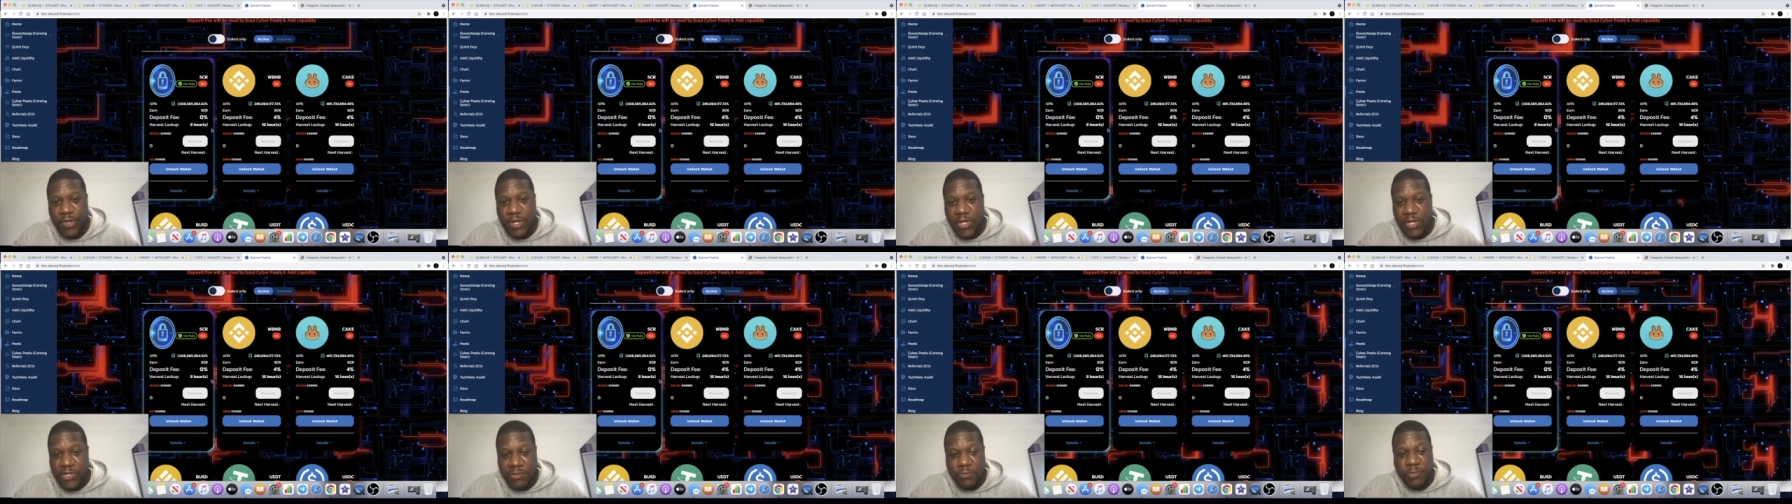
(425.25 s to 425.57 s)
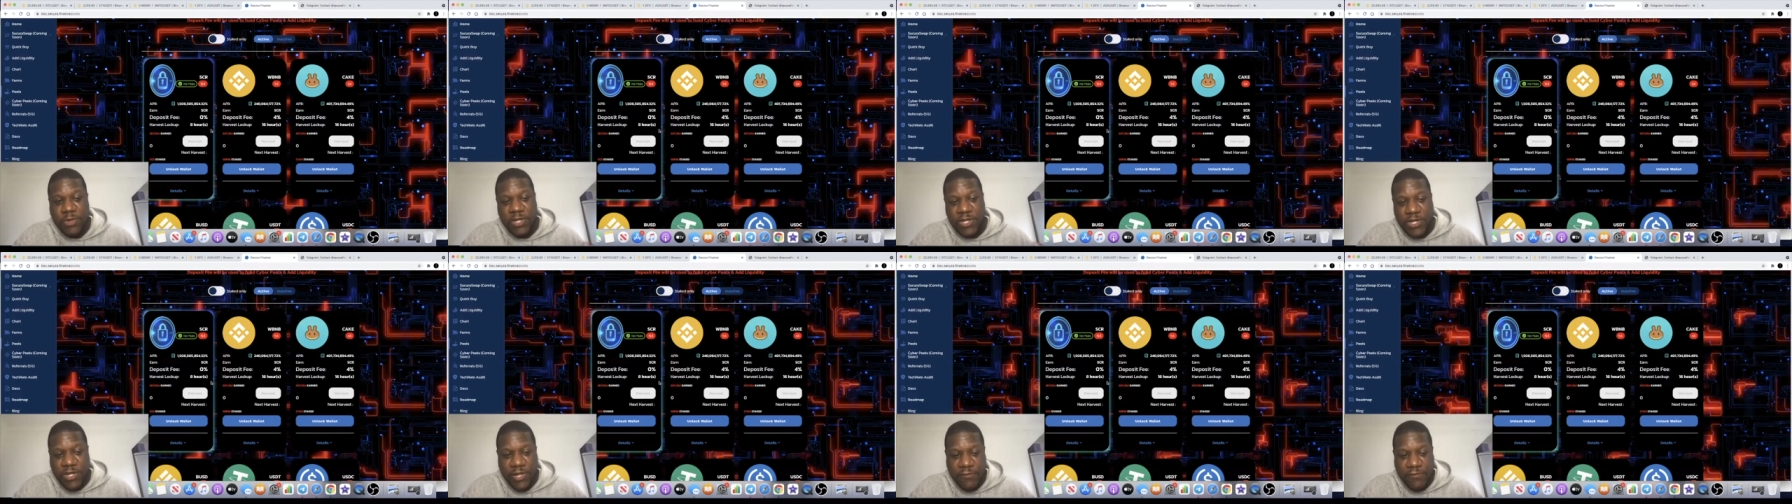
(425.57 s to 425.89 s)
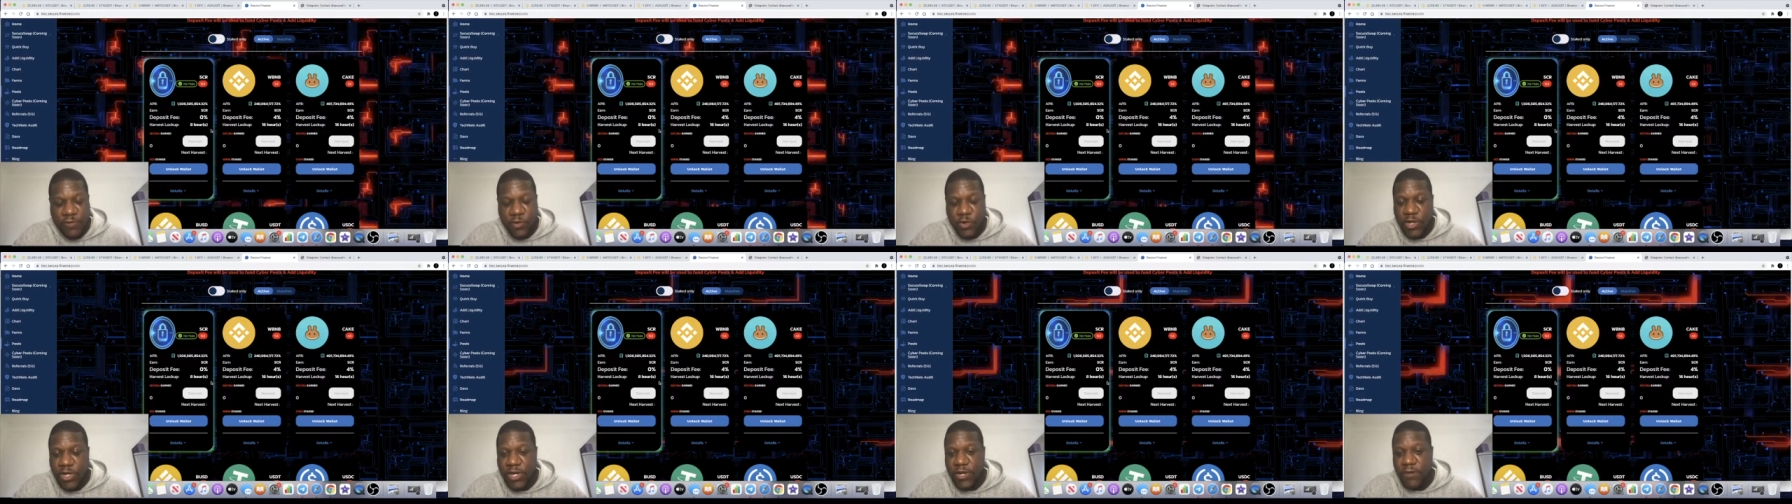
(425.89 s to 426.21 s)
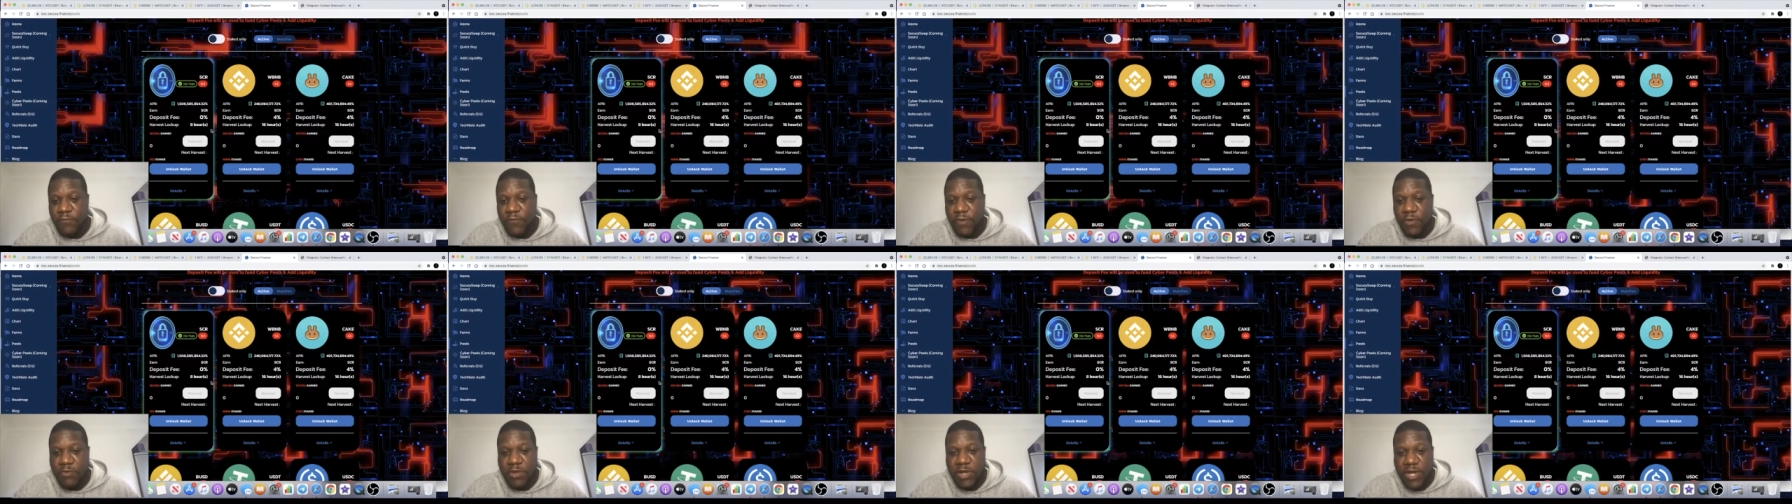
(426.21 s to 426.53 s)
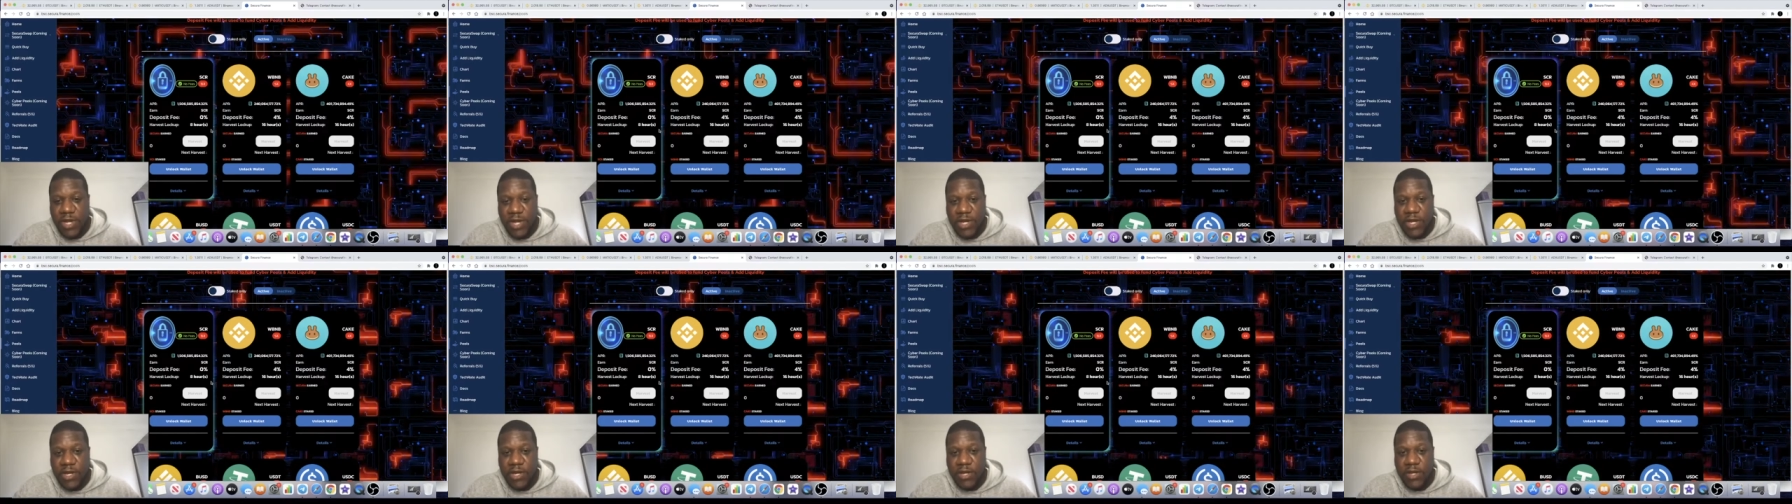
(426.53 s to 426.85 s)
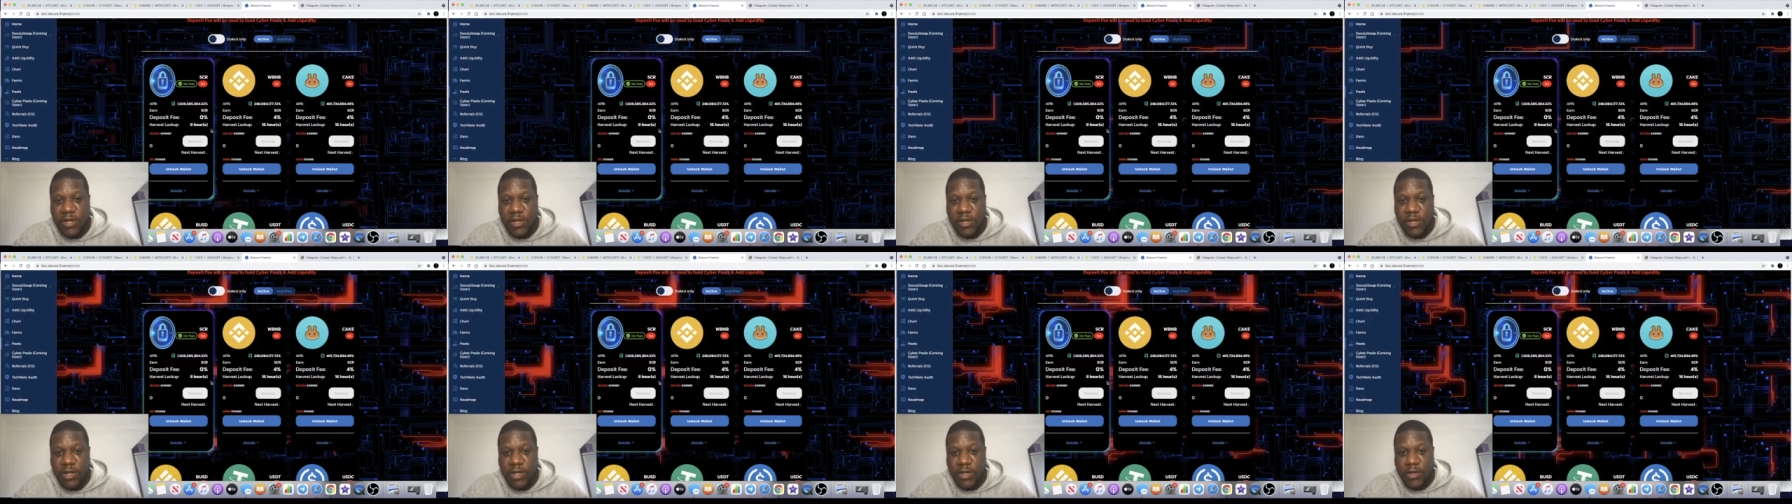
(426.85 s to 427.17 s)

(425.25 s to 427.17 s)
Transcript: especially if you're in very early.